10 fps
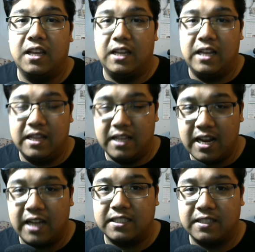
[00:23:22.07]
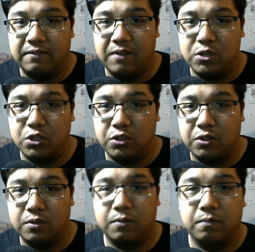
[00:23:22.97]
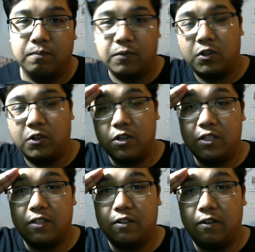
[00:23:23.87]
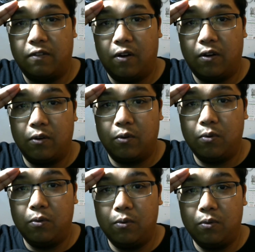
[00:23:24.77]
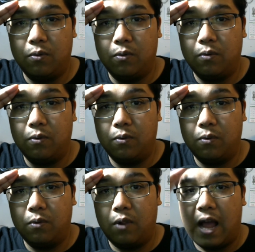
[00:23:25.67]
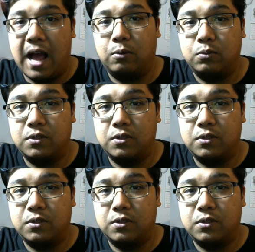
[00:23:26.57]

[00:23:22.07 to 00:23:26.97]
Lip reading: in the next adventure. Christopher Hool out.